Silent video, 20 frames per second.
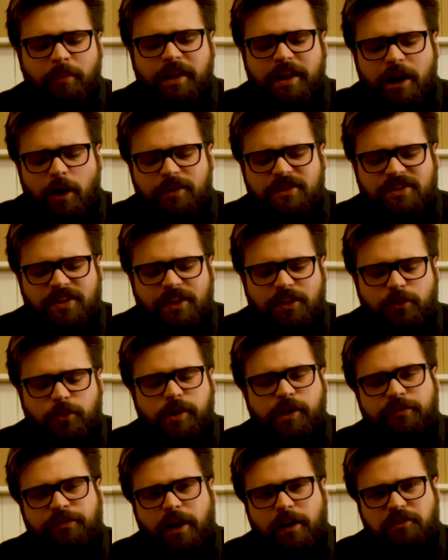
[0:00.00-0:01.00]
I would say 3
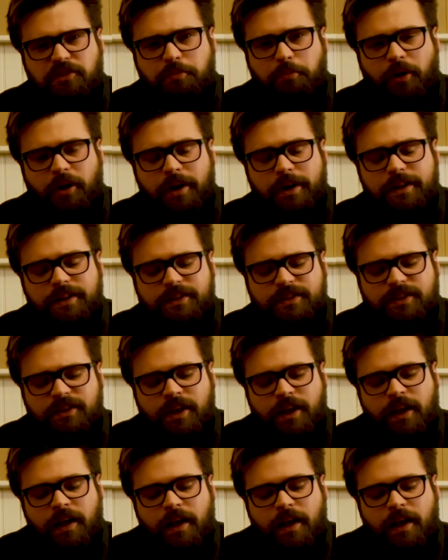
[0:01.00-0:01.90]
to 5 sprays,